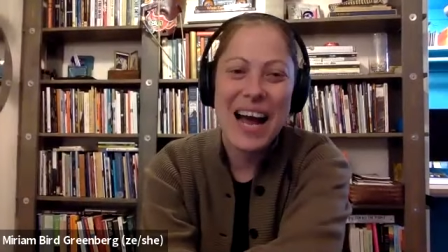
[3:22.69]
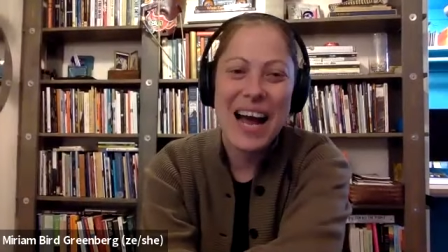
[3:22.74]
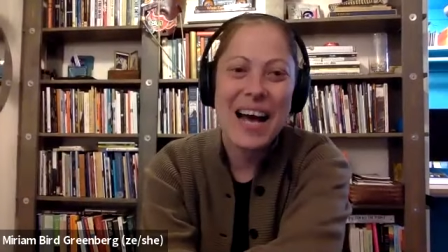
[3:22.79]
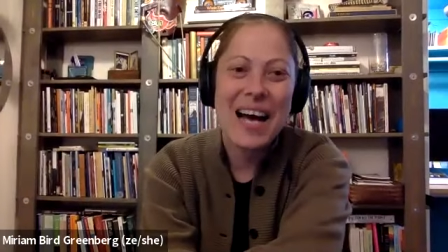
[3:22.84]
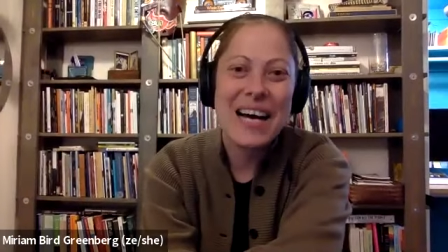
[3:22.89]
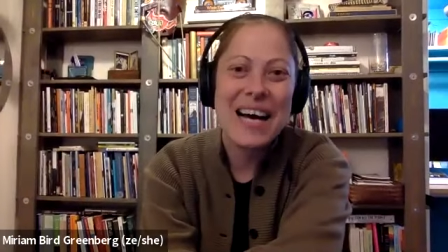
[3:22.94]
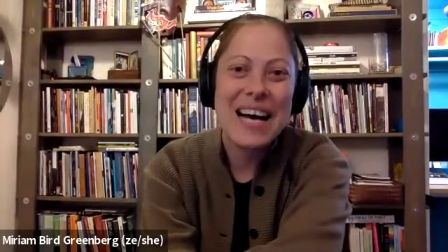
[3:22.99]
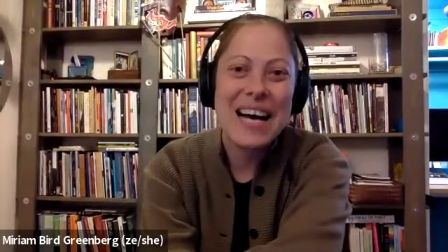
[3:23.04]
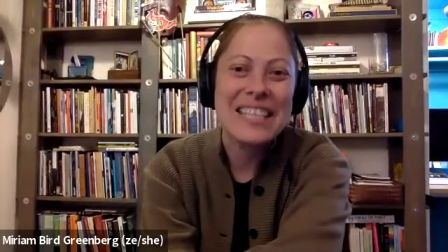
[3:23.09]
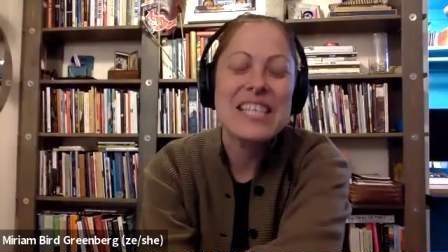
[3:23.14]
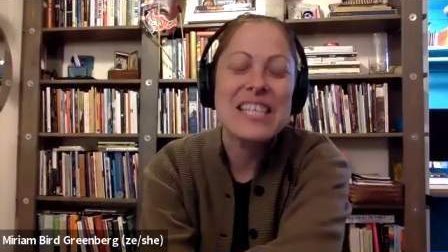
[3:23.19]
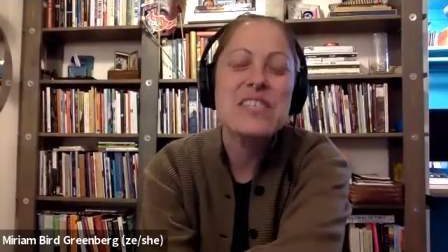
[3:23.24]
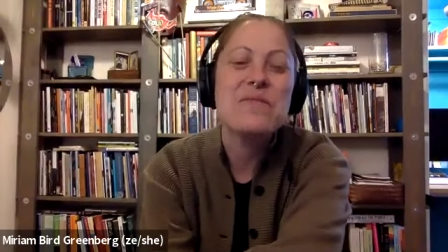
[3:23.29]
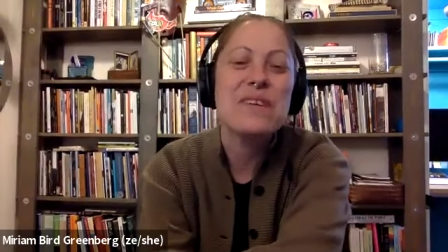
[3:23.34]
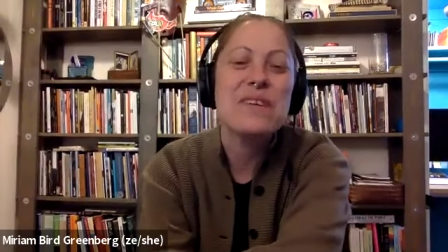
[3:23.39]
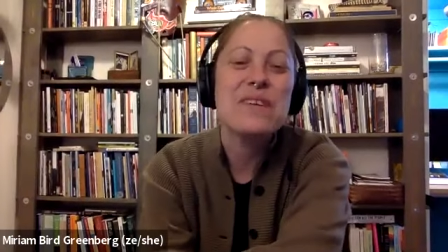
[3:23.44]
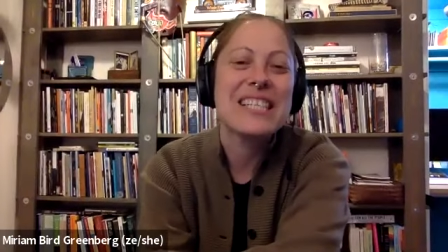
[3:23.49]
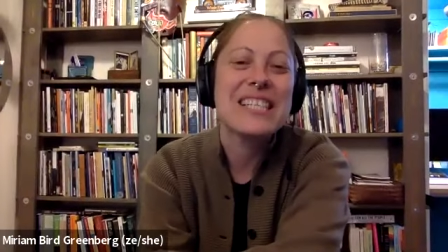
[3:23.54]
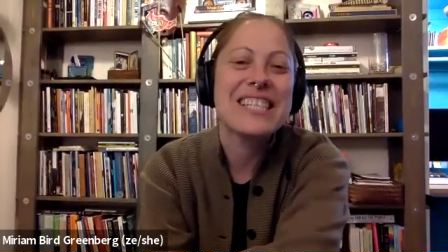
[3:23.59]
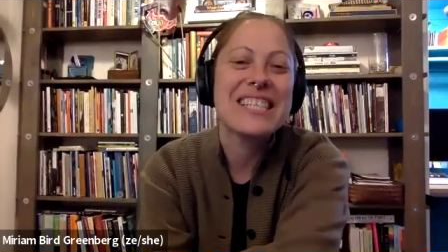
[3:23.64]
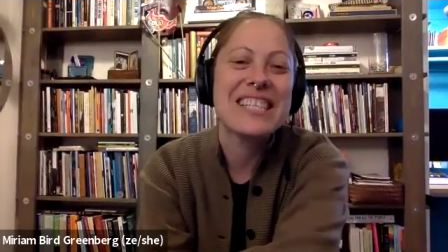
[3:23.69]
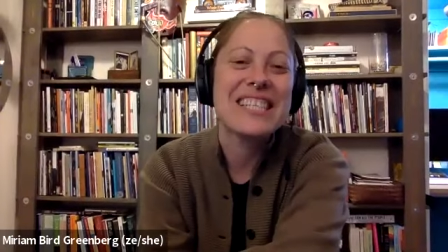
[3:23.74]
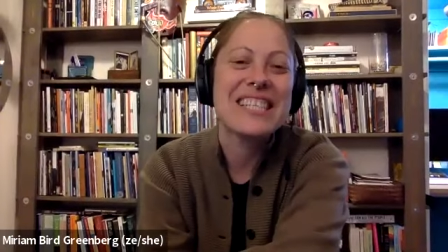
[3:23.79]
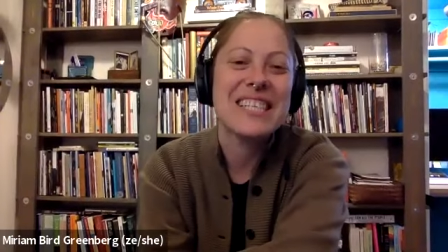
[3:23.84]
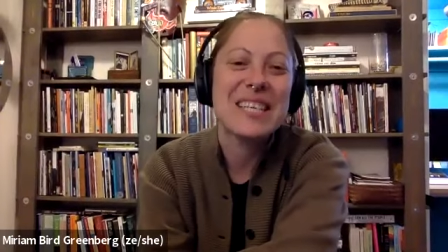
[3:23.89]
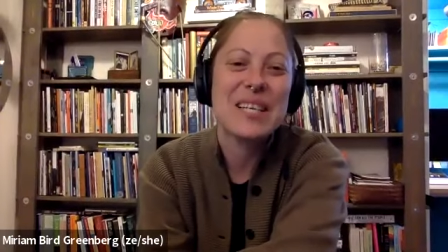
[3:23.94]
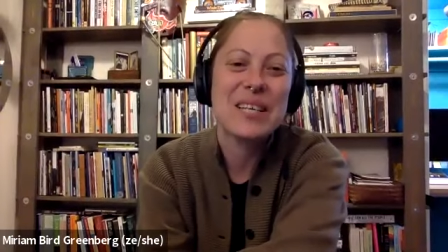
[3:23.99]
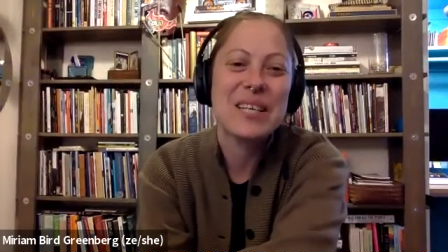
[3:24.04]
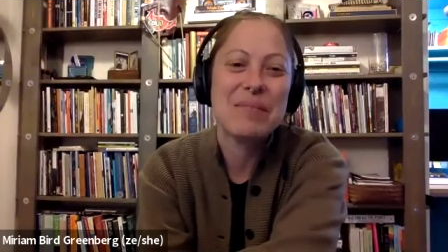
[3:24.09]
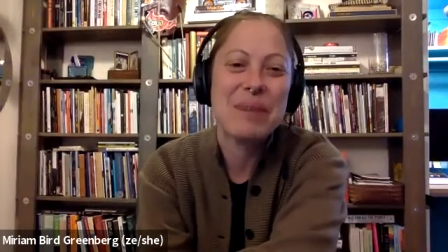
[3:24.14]
Uh, I just finished
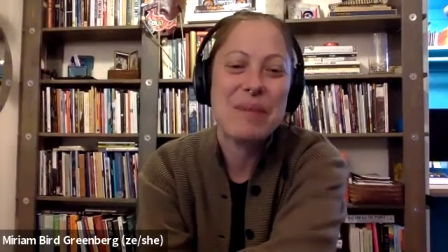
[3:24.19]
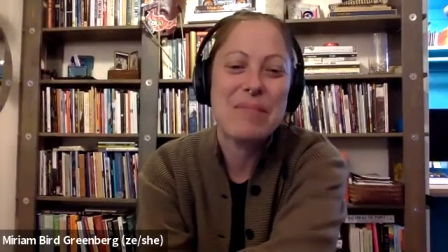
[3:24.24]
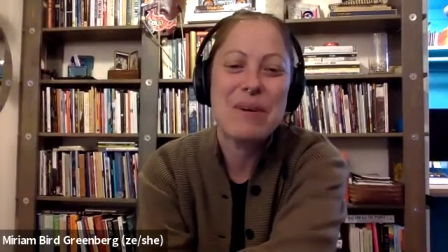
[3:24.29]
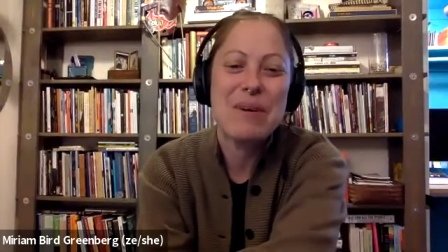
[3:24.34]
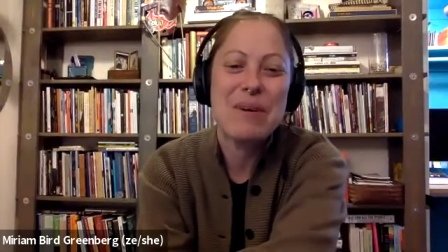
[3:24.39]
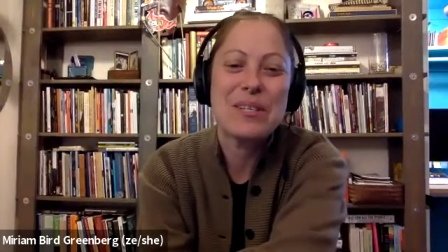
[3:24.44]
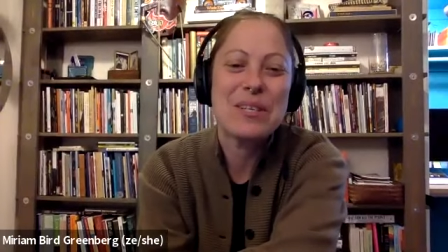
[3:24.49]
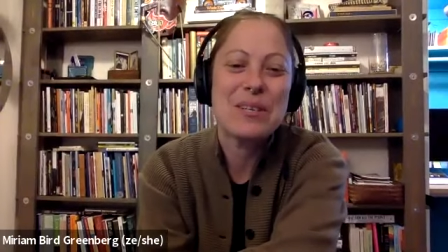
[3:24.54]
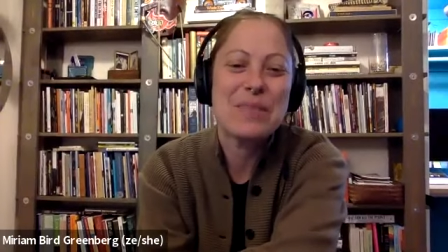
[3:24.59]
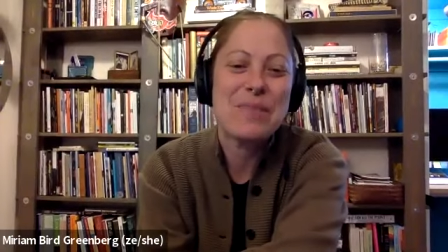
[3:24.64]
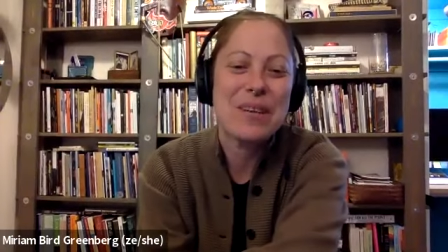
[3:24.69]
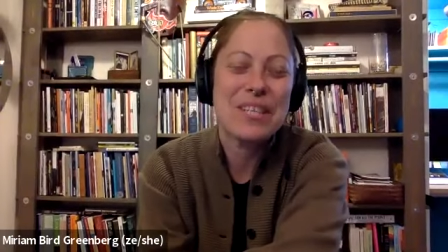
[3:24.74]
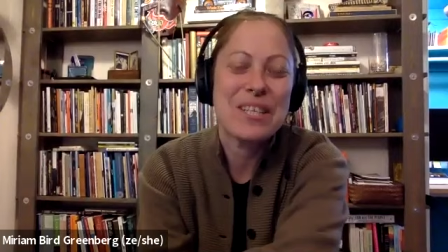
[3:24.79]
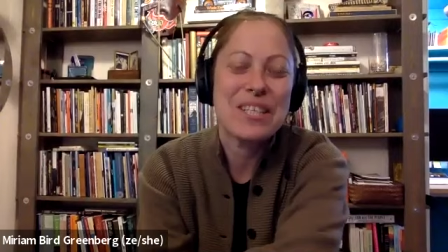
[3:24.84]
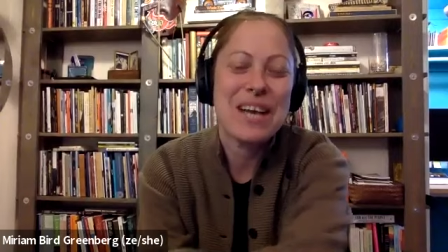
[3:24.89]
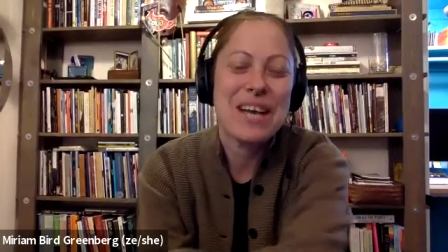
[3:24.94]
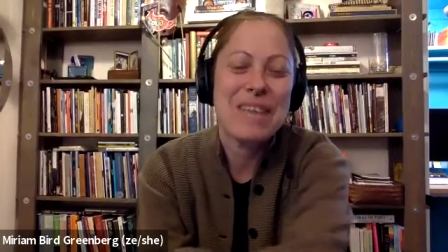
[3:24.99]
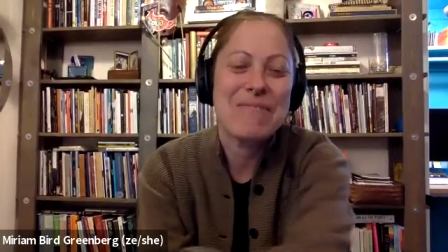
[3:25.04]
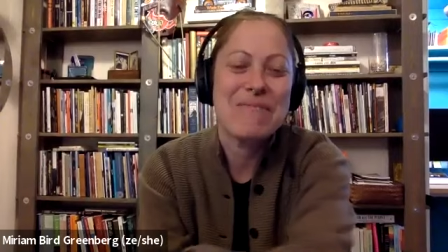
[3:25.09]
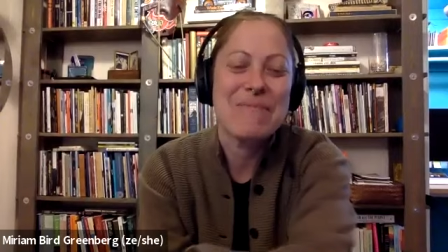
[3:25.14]
teaching my poetry workshop